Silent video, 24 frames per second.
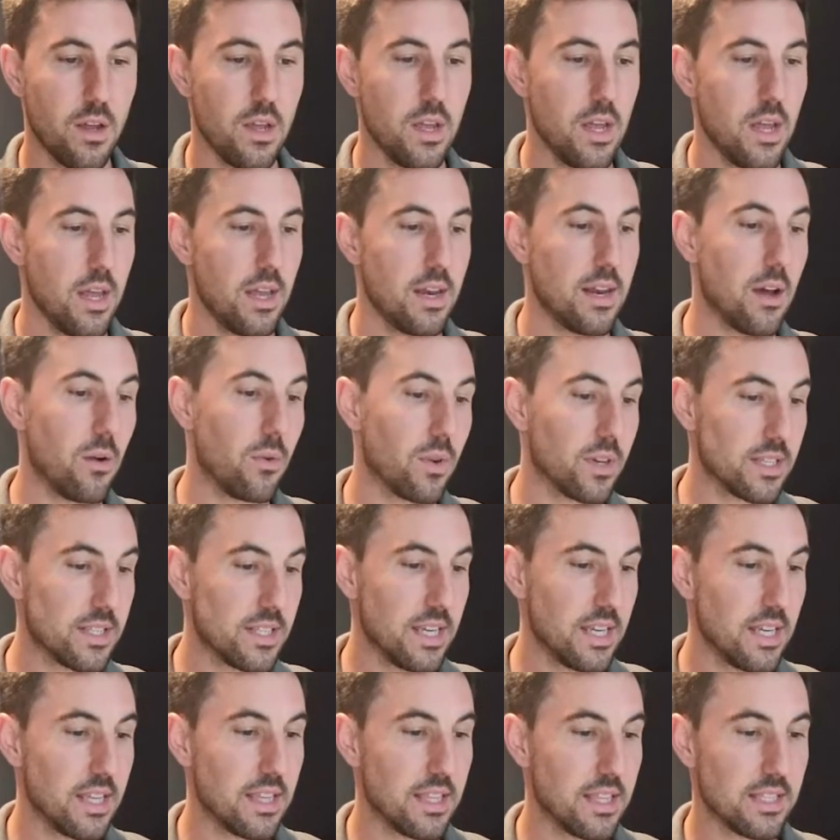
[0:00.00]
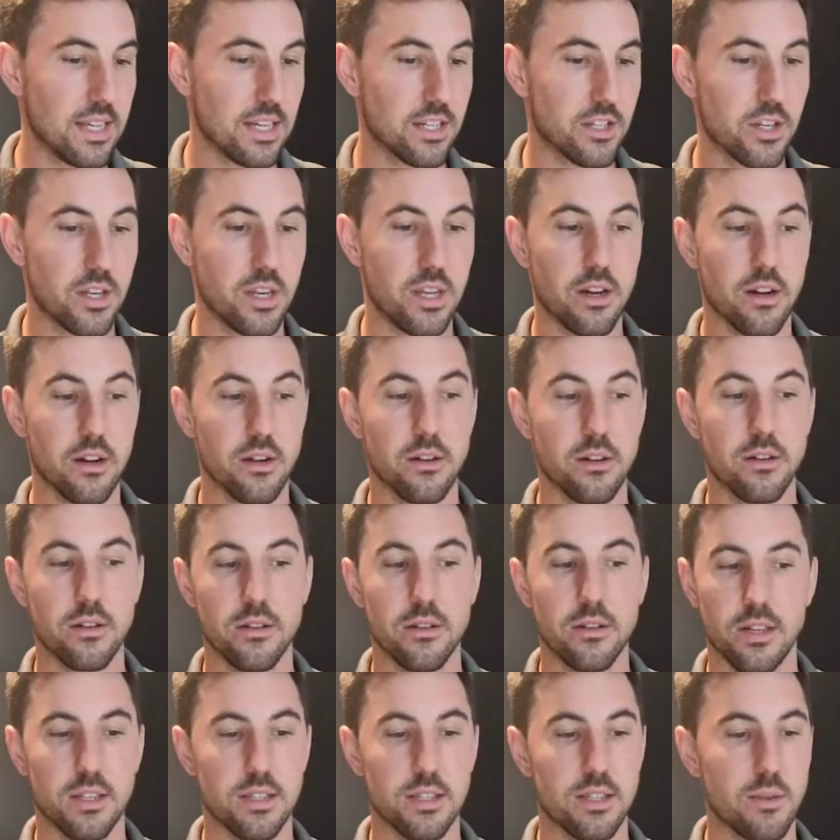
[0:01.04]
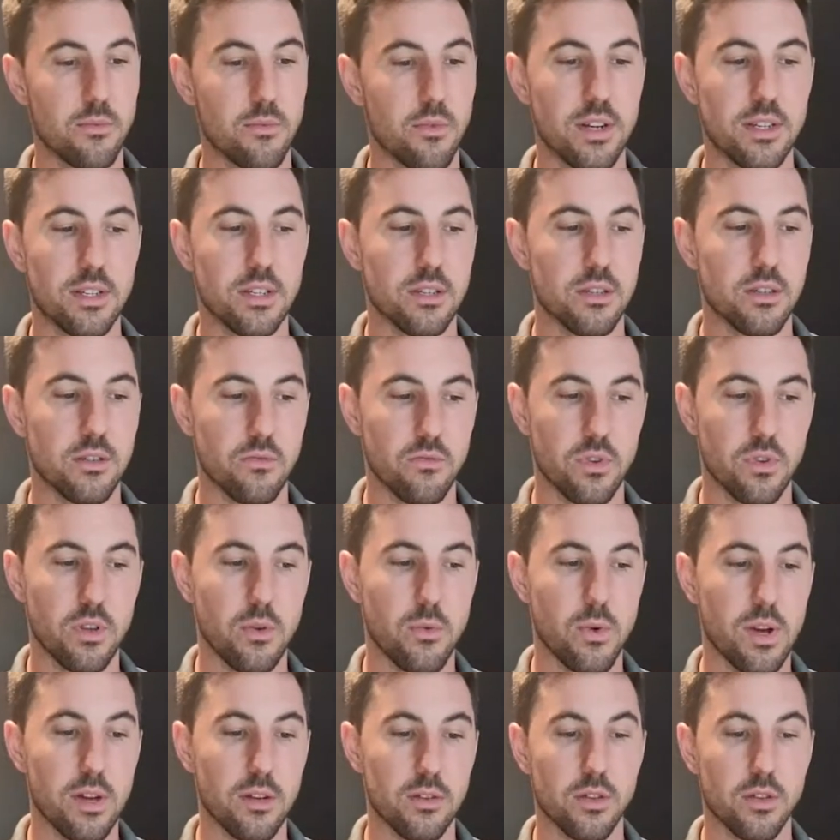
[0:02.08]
Now we can see in this section here, it summarizes it really well.